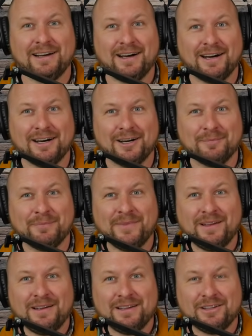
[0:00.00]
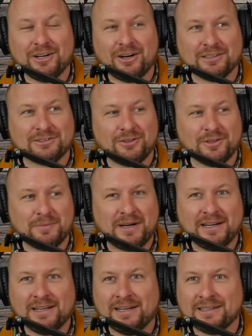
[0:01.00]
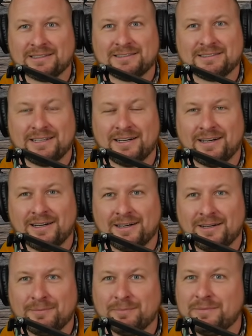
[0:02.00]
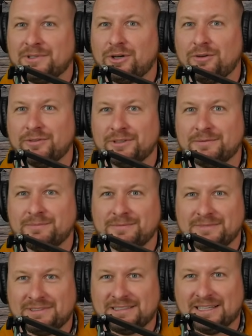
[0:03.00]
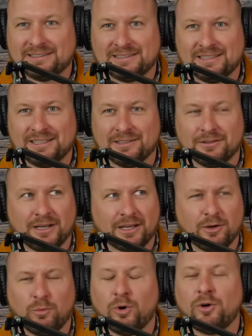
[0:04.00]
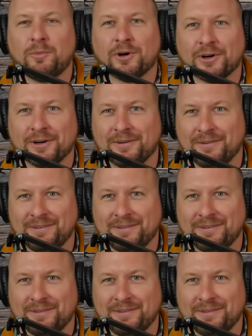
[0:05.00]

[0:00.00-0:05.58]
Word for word: Um, you know, I saw the Binax um, COVID testing, like at Walmart,